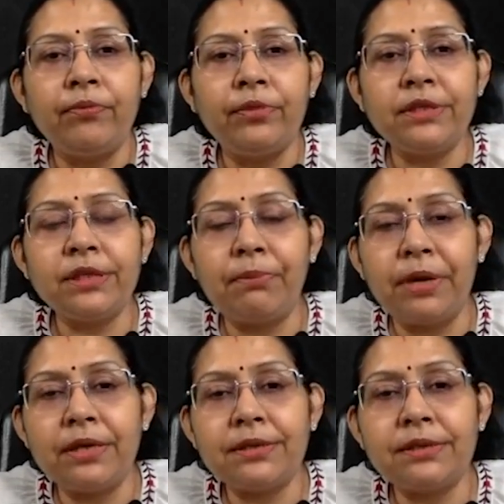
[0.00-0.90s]
this
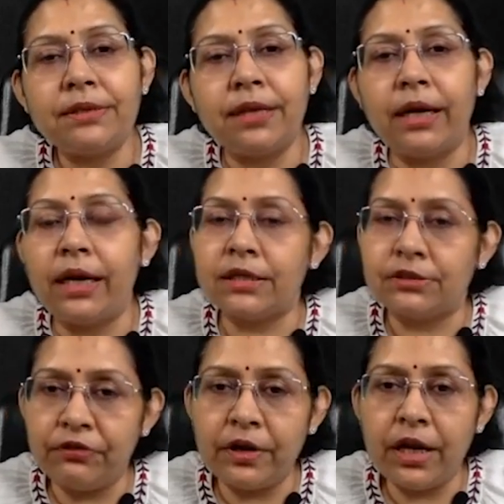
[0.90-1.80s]
appears as
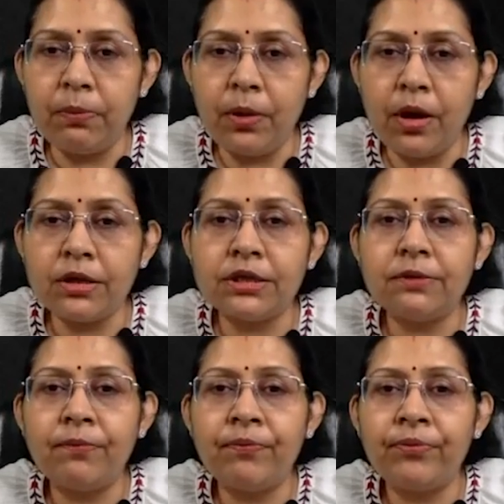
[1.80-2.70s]
funnel plot,
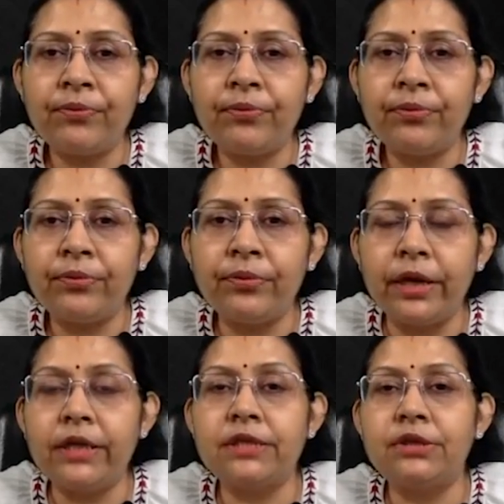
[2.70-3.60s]

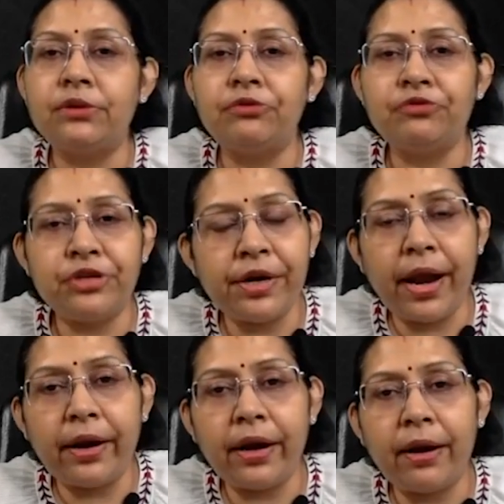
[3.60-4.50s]
it is your tree
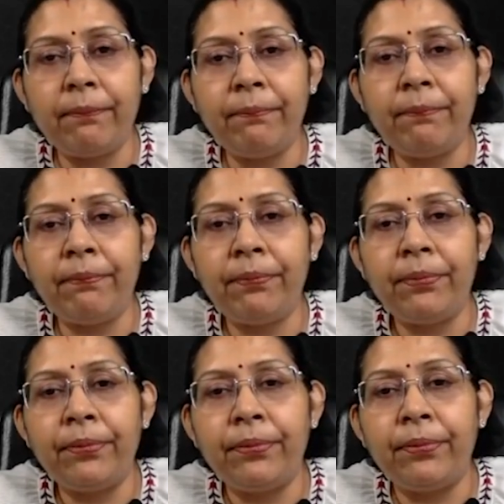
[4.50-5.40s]
diagram,
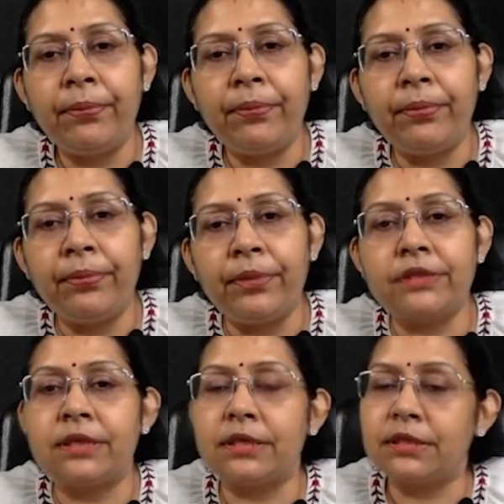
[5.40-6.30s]

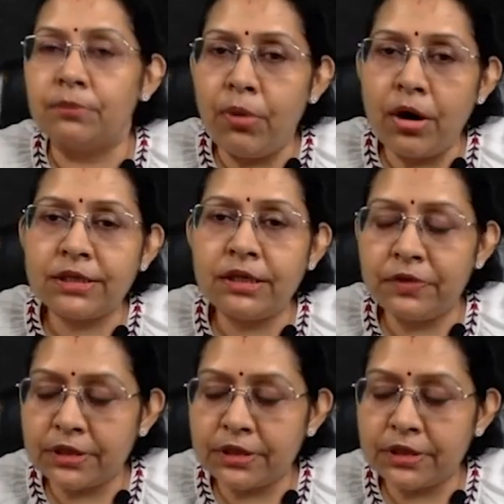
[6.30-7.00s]
this is box and